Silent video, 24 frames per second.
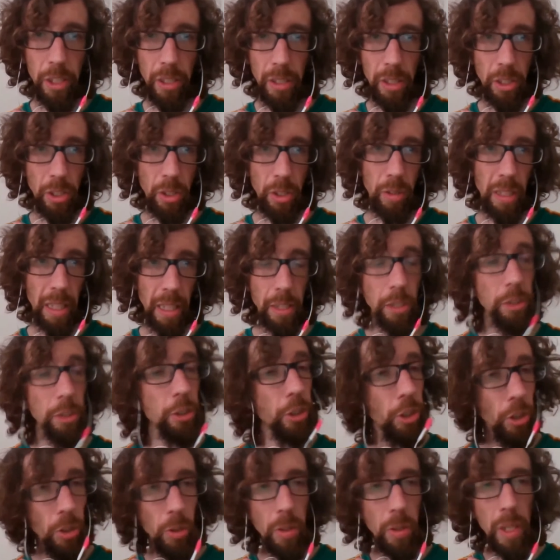is doing it.
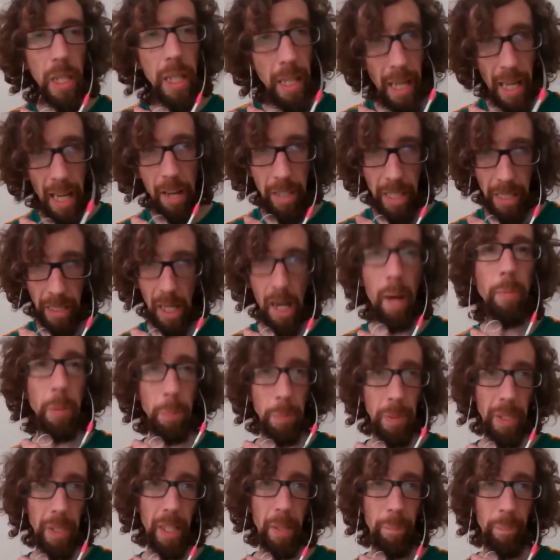Do they have a comms
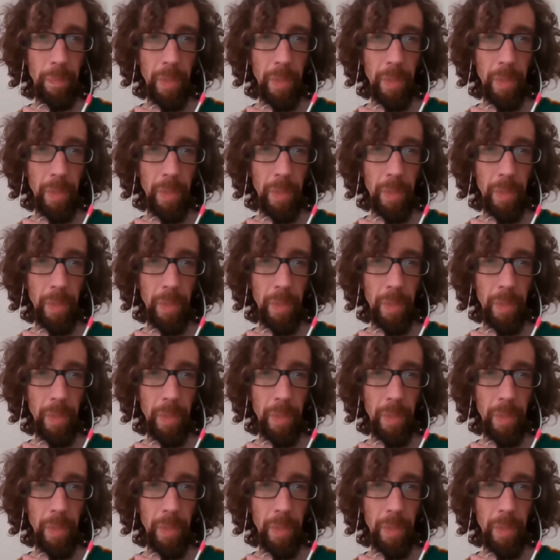plan?